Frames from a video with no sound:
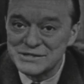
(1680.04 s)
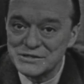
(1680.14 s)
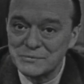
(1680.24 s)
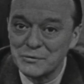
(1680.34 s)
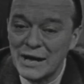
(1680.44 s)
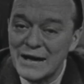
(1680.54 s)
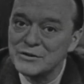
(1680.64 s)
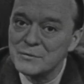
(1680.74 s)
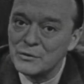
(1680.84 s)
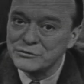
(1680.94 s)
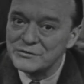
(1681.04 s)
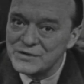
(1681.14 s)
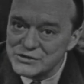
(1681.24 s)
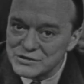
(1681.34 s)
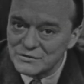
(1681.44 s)
system we have and the most
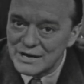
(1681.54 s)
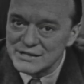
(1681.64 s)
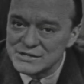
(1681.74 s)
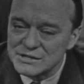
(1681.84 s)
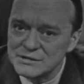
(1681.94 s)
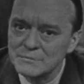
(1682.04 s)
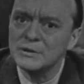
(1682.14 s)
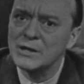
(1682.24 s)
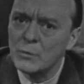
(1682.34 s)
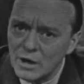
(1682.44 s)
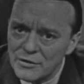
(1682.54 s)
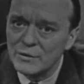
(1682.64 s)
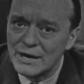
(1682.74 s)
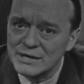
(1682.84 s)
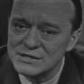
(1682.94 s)
efficient writing system. But there were other
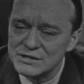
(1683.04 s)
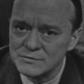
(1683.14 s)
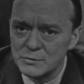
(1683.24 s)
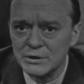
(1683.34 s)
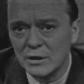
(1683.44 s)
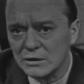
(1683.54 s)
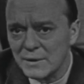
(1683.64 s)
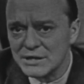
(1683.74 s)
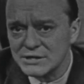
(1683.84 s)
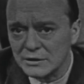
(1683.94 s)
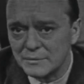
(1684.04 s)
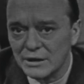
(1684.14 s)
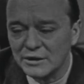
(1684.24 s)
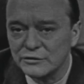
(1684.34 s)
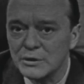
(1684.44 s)
writing systems. We talked about
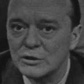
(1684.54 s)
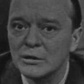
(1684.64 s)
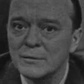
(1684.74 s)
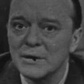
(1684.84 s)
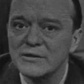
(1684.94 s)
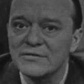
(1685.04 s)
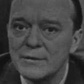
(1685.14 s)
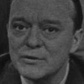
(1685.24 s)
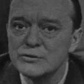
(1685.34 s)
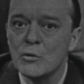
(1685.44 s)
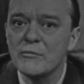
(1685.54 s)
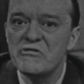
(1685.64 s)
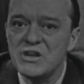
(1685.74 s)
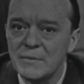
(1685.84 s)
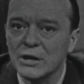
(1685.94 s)
syllabaries, and we talked about the famous
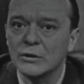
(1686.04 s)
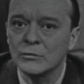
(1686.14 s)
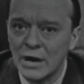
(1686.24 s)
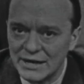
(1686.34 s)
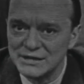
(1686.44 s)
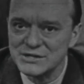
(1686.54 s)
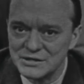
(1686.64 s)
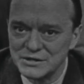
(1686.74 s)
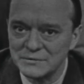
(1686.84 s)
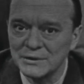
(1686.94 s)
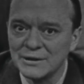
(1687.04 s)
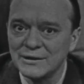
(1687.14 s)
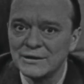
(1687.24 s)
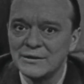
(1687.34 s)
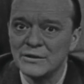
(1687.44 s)
morphemic writing system,
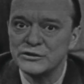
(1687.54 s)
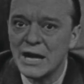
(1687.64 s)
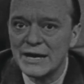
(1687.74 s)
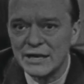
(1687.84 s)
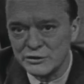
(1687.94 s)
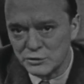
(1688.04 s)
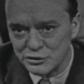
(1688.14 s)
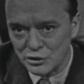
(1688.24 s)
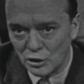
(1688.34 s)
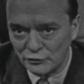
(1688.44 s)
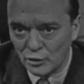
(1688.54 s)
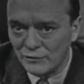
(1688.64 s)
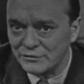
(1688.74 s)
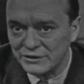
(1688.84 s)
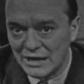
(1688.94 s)
the Chinese, which is
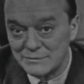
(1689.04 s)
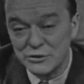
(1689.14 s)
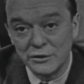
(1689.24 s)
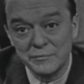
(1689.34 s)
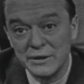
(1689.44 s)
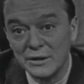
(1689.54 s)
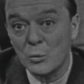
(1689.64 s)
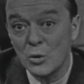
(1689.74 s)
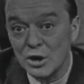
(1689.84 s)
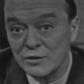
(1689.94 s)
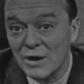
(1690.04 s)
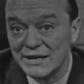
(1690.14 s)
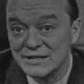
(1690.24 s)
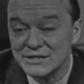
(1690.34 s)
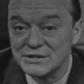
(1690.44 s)
oftentimes thought of being a word
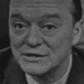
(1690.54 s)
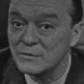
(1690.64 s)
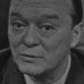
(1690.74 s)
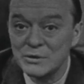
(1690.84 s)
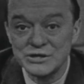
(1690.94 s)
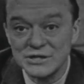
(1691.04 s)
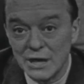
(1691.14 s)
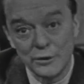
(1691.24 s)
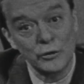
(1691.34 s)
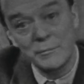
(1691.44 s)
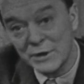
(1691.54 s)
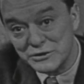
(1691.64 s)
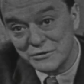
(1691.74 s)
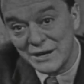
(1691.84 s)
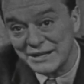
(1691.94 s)
writing system, but which is not, or a
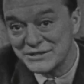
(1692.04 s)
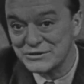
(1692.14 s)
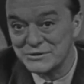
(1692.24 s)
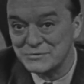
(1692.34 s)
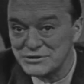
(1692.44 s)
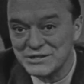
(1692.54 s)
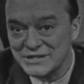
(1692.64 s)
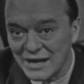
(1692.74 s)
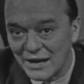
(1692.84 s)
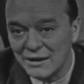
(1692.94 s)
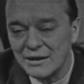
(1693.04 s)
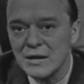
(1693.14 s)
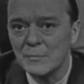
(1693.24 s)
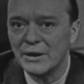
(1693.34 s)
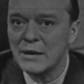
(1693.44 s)
picture writing system, which it is not,
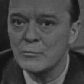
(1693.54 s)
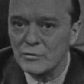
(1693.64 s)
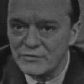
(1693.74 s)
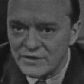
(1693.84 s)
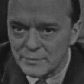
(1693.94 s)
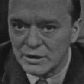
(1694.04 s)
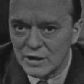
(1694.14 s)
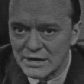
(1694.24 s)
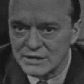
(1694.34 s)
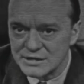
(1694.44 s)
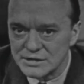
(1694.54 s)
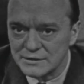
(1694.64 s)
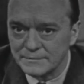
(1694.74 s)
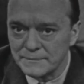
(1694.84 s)
but a morphemic writing system.